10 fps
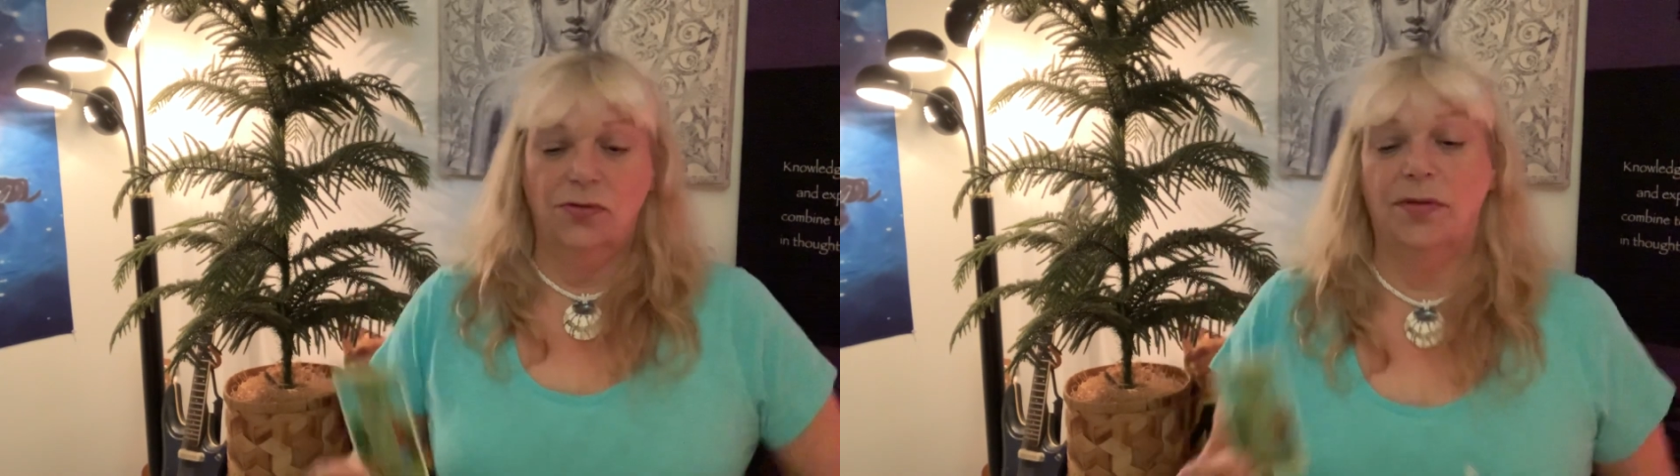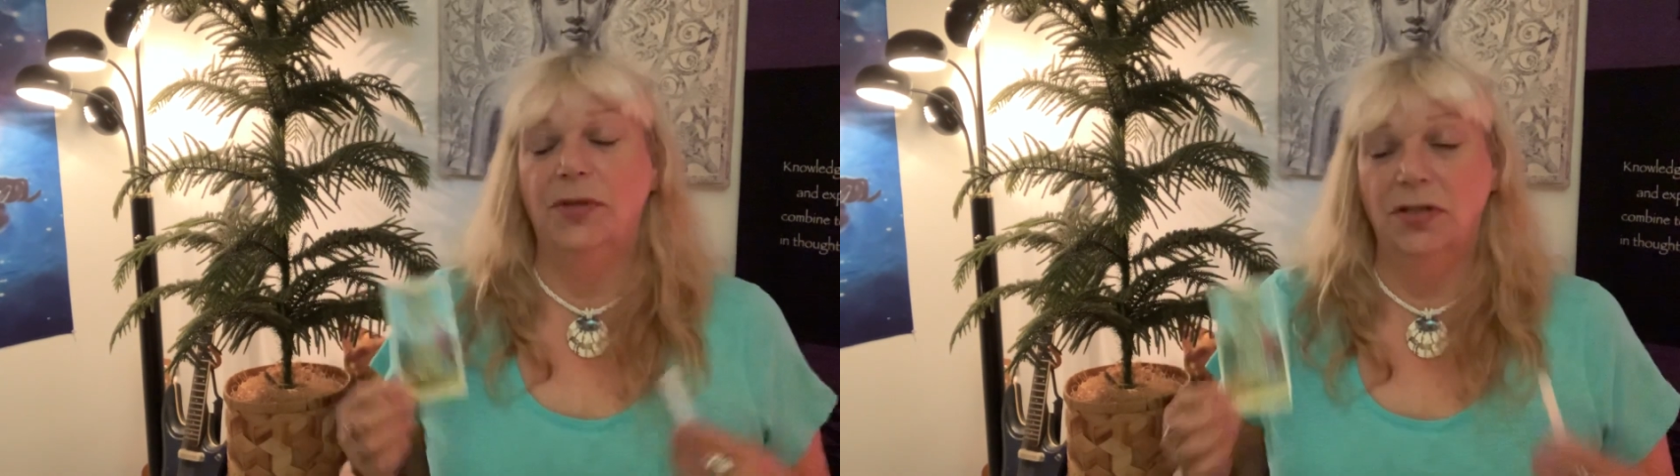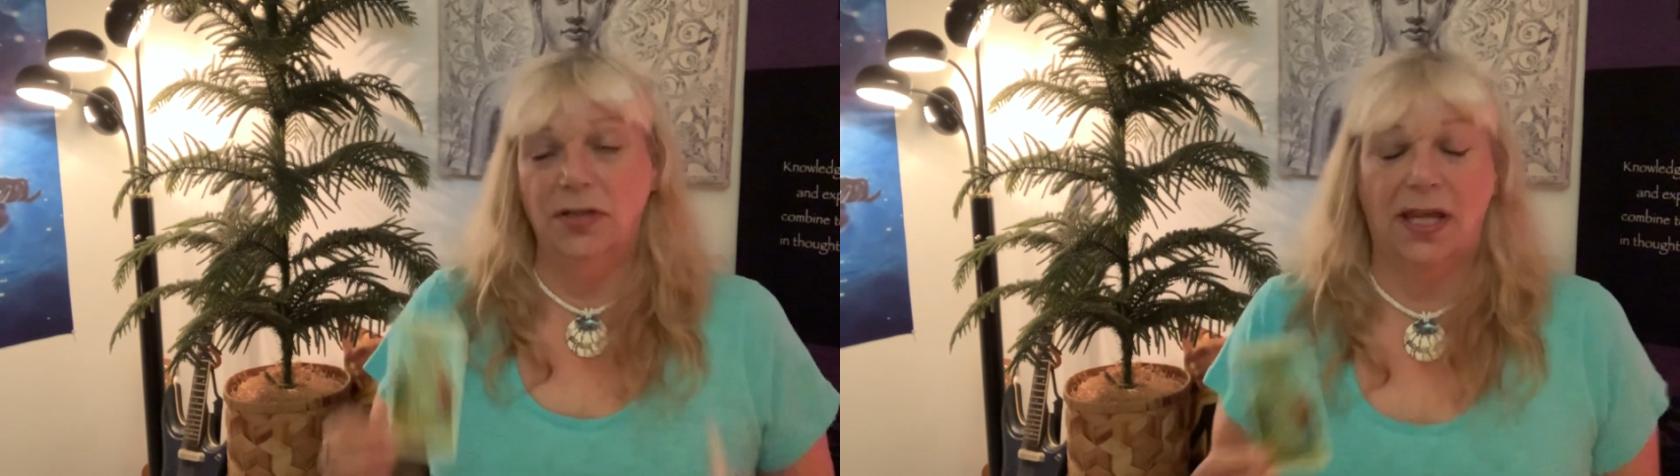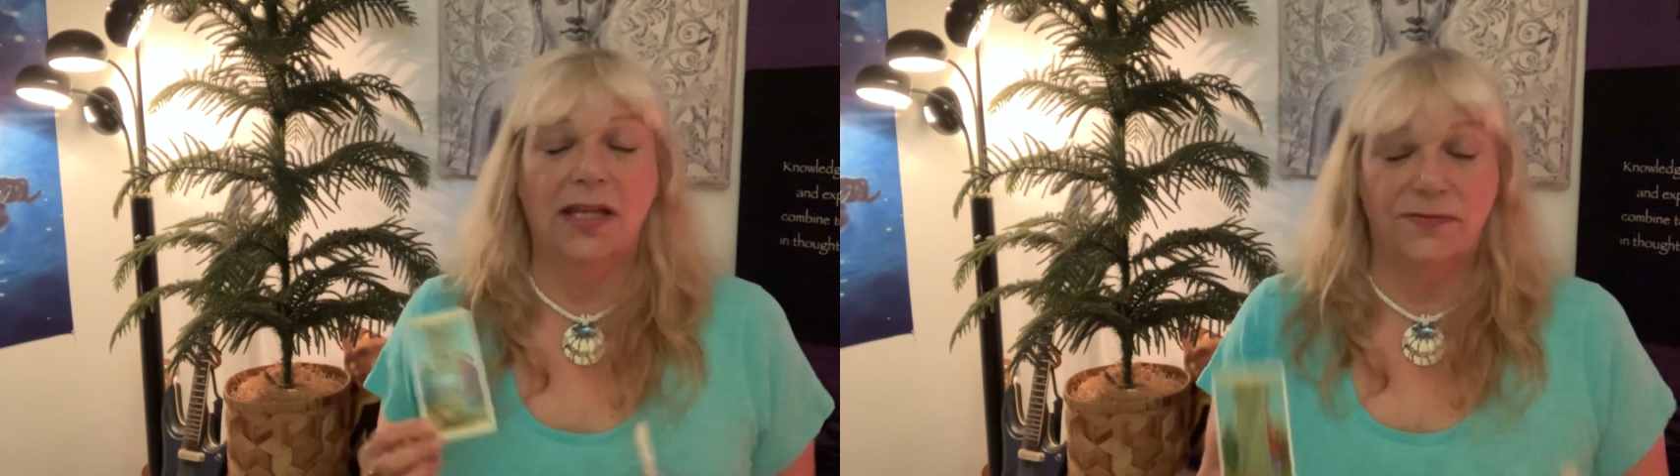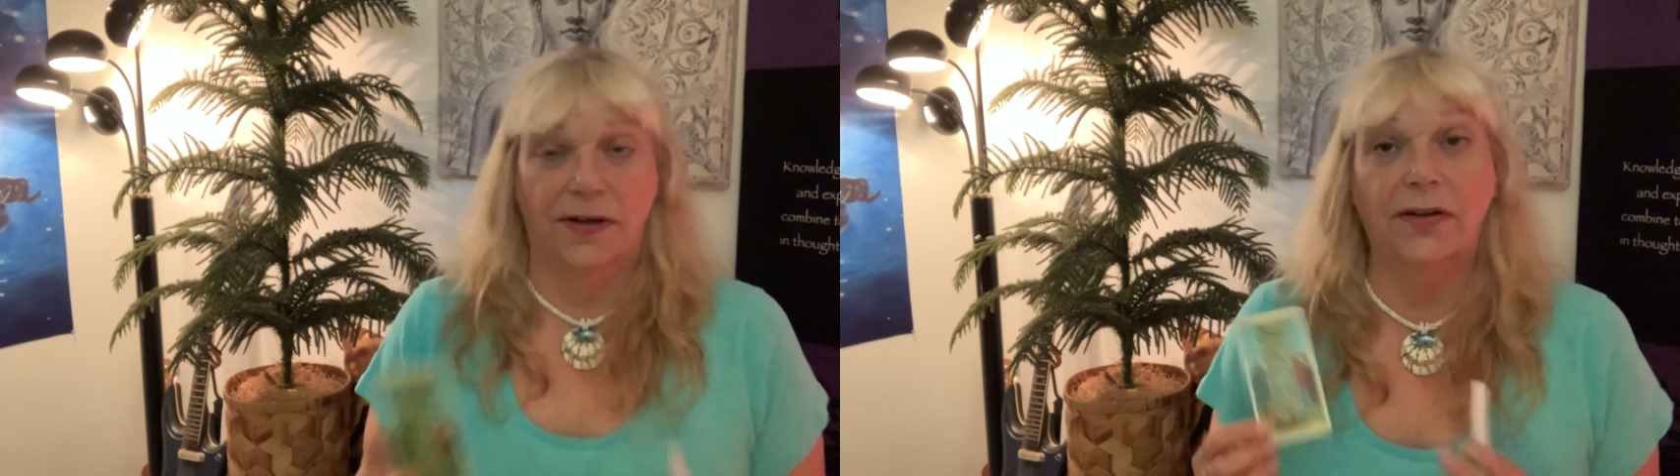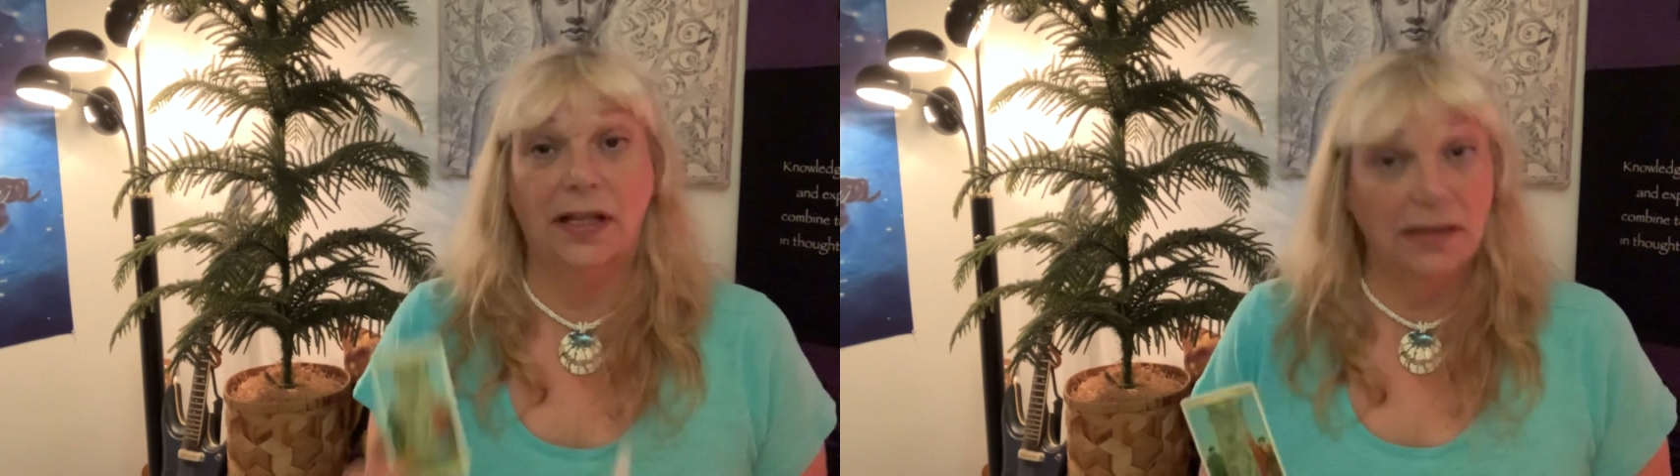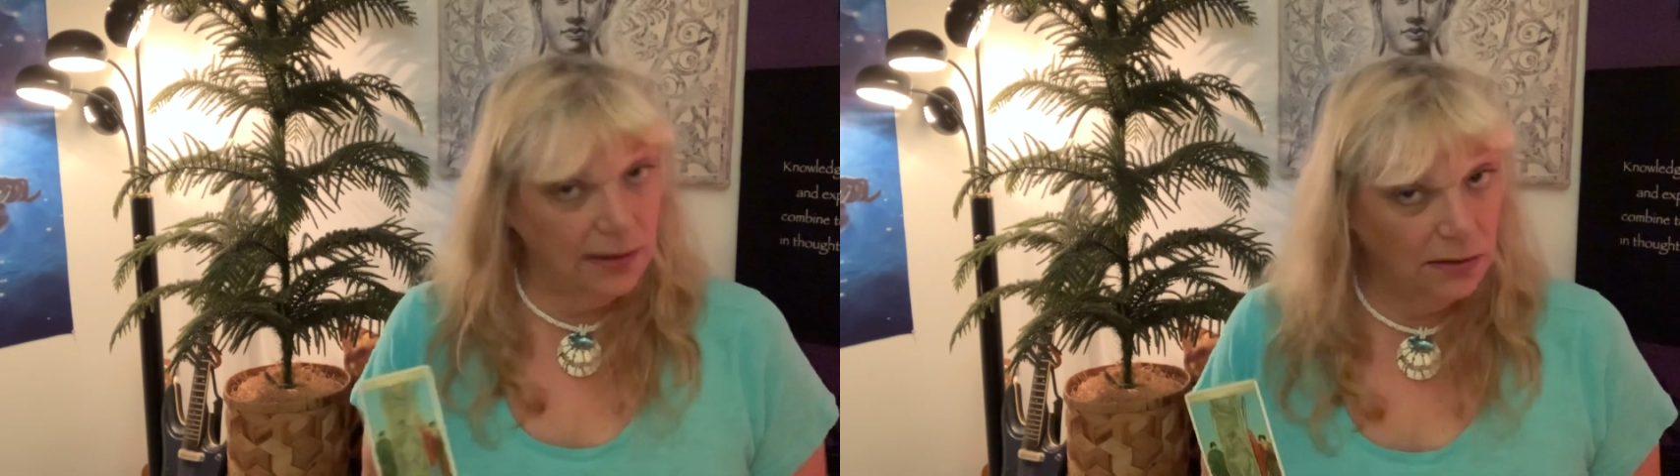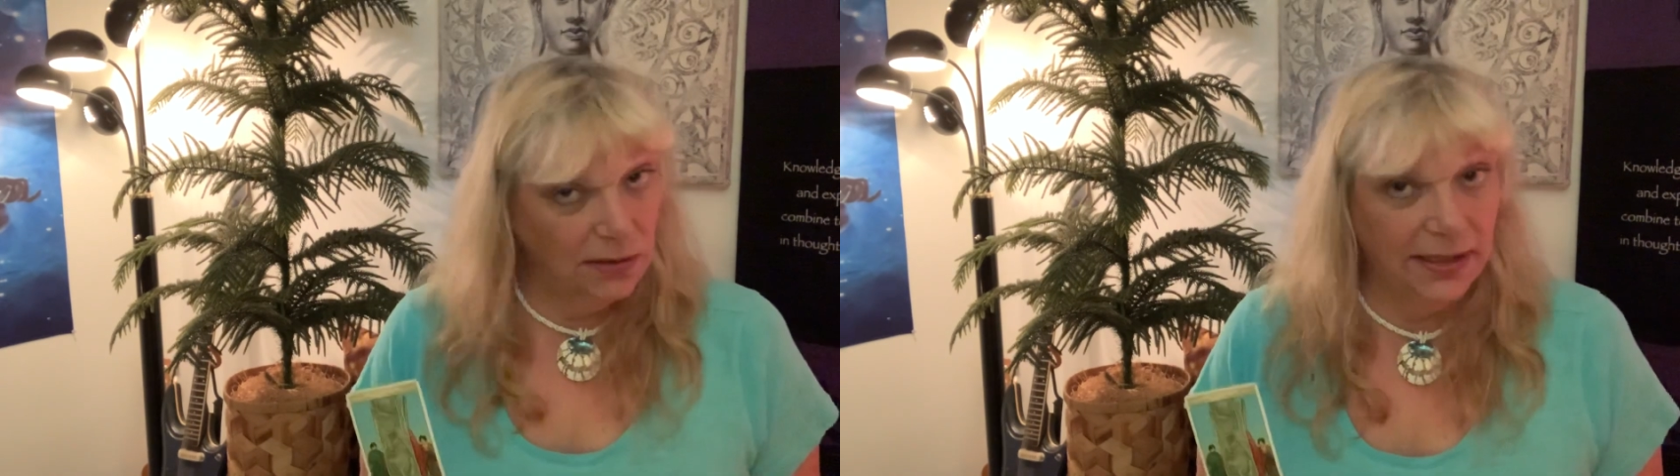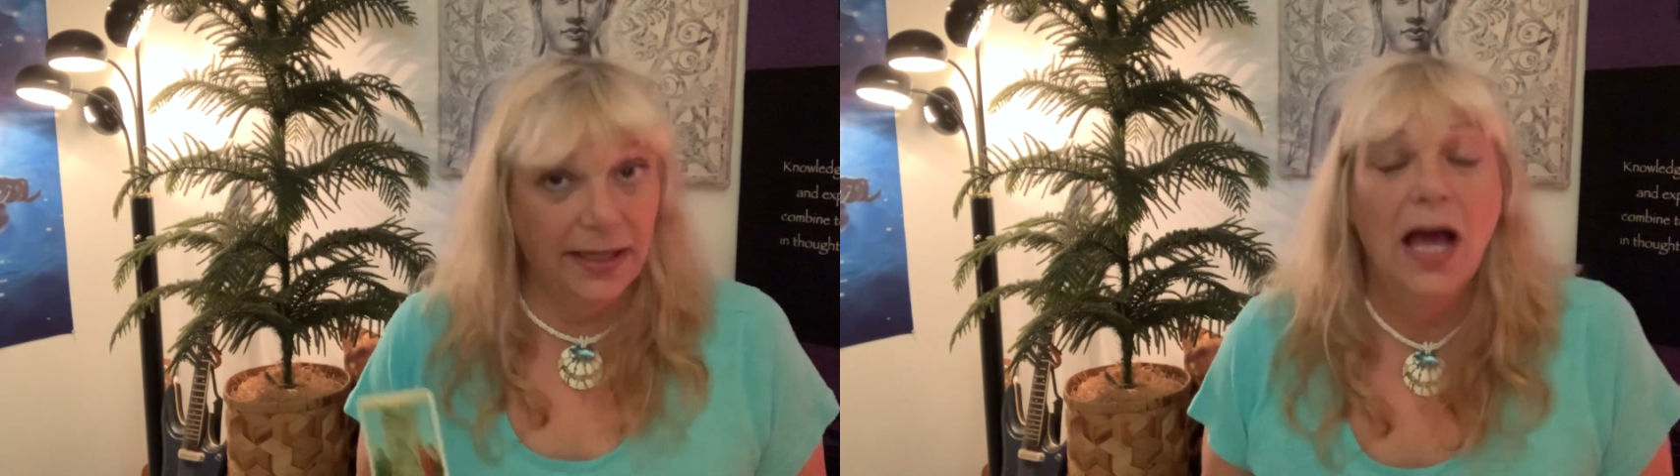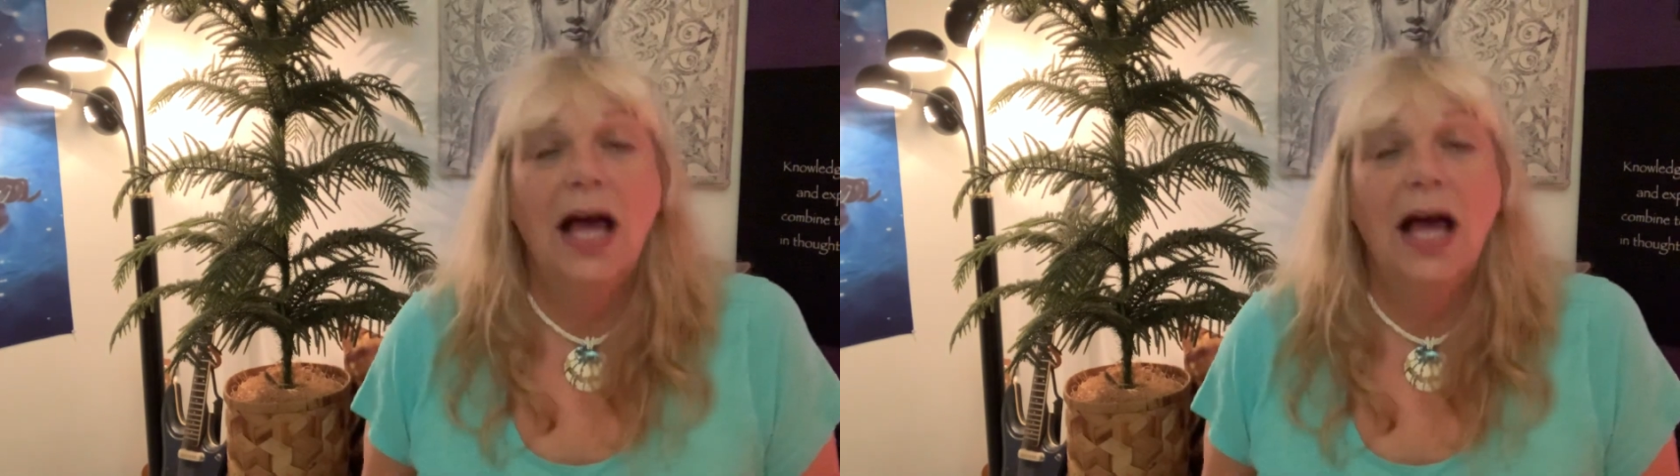communicates very clearly,